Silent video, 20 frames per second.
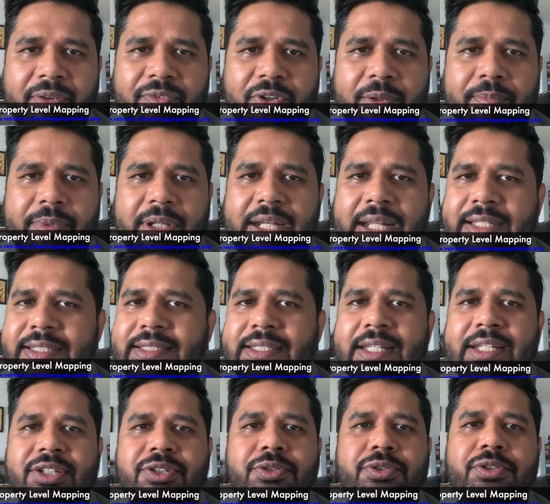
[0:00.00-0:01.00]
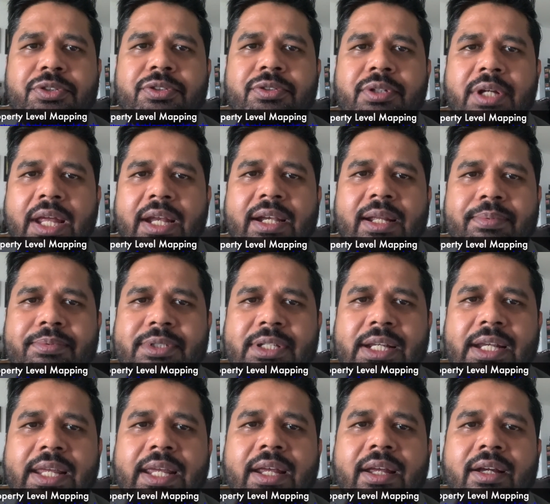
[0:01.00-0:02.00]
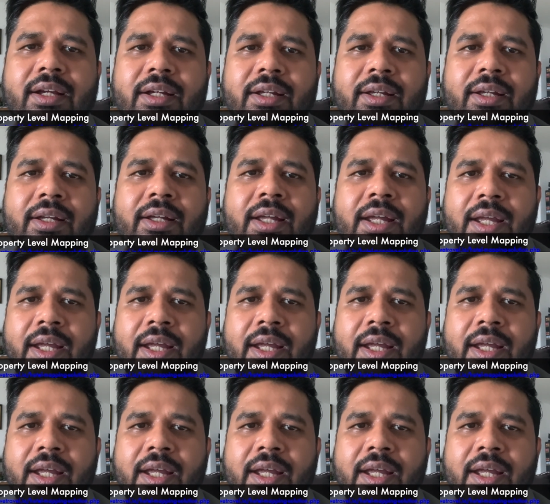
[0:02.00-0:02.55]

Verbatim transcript: would be let's say you end up selling uh,